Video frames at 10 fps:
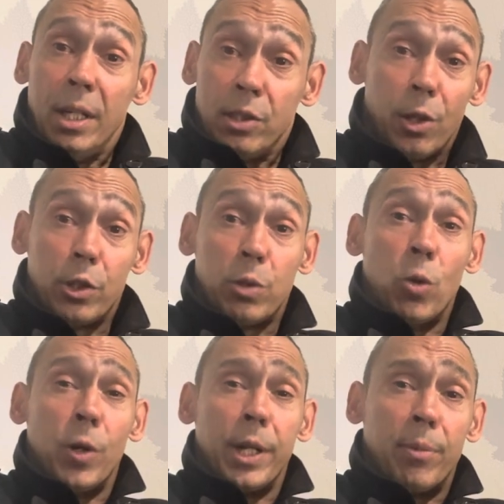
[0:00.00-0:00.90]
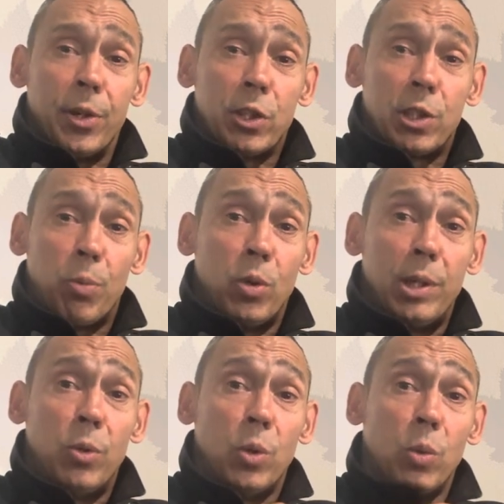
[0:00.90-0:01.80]
So this morning I'm going to spoil
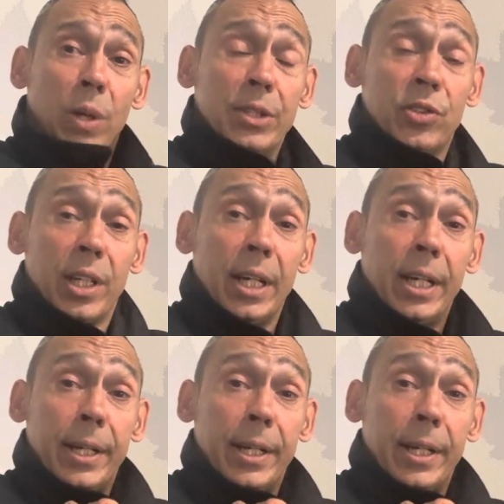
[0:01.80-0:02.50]
you all once again.